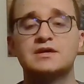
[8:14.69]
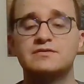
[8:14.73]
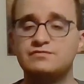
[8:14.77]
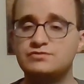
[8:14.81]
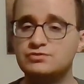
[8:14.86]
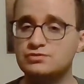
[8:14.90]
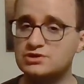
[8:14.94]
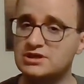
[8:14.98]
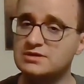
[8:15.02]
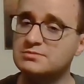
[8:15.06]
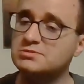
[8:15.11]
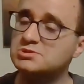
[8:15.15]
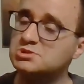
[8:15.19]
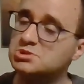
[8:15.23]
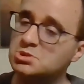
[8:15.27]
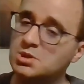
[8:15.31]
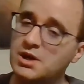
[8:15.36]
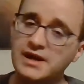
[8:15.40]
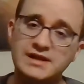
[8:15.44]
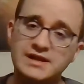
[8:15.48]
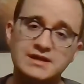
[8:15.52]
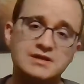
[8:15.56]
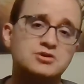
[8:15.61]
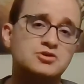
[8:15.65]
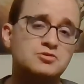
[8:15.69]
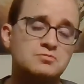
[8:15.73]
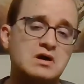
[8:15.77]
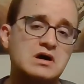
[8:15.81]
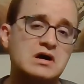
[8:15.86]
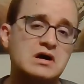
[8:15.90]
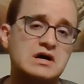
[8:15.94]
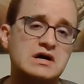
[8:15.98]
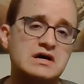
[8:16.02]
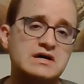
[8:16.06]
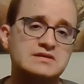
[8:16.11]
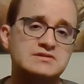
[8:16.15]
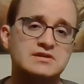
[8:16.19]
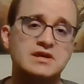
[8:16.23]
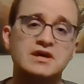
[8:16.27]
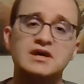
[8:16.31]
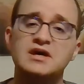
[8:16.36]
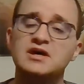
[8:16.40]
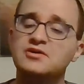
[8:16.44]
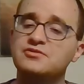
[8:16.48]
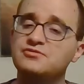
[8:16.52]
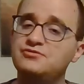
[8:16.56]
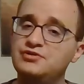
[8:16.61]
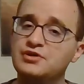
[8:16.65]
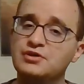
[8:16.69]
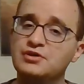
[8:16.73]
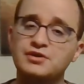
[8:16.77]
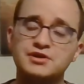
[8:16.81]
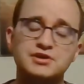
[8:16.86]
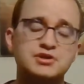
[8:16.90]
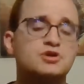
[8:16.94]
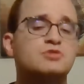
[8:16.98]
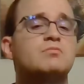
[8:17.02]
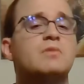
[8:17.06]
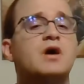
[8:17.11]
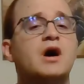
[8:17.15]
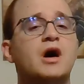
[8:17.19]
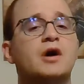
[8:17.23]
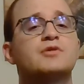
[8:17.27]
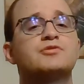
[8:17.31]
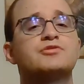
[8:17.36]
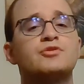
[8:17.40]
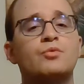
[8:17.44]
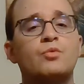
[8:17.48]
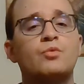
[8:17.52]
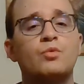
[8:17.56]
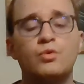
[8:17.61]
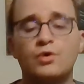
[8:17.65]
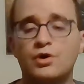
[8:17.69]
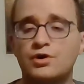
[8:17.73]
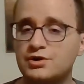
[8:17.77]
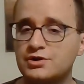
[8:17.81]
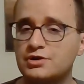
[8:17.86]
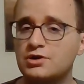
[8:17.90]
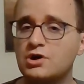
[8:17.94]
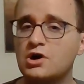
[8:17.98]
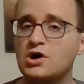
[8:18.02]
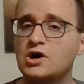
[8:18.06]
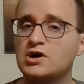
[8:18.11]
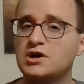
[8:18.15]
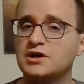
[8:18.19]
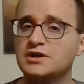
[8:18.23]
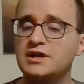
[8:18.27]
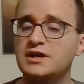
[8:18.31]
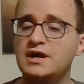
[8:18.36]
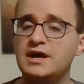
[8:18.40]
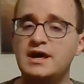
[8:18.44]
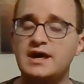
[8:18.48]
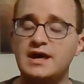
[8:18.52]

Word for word: If you keep training your mind, filling your mind with the Word of God,